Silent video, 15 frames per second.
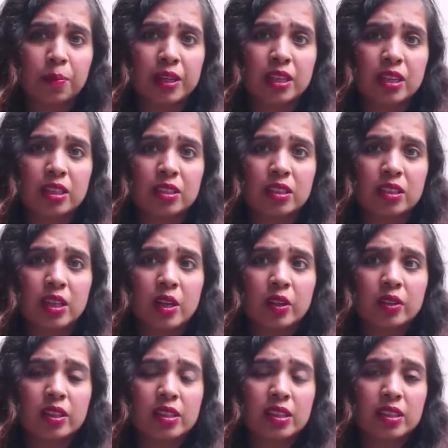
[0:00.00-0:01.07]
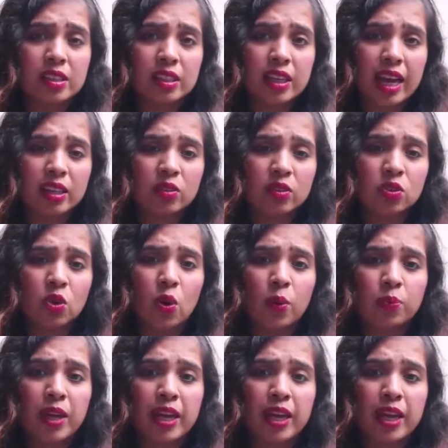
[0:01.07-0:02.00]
because this is the kind of job